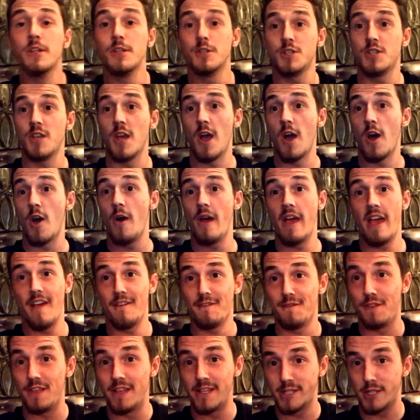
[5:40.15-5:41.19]
So if
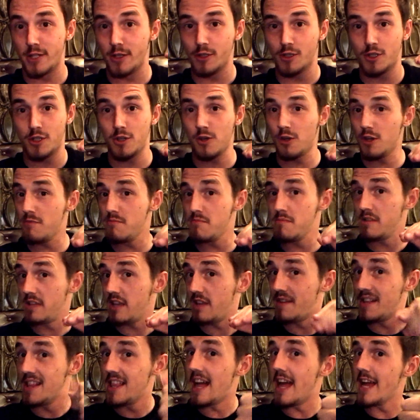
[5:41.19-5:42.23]
this looks good, leave
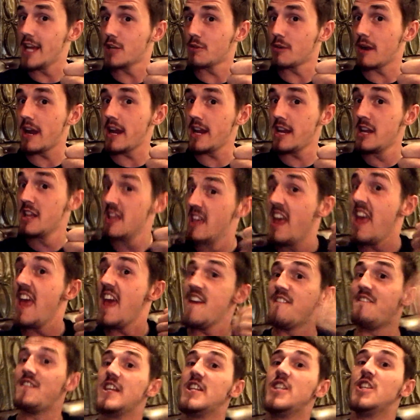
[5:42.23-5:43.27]
a like rate.
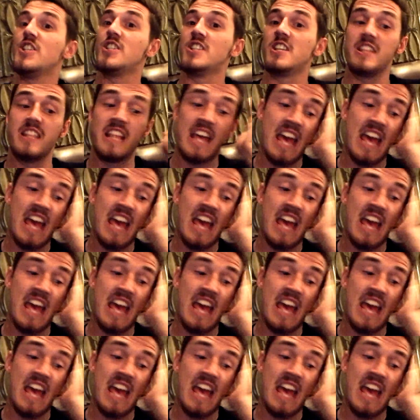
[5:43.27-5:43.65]
If it doesn't,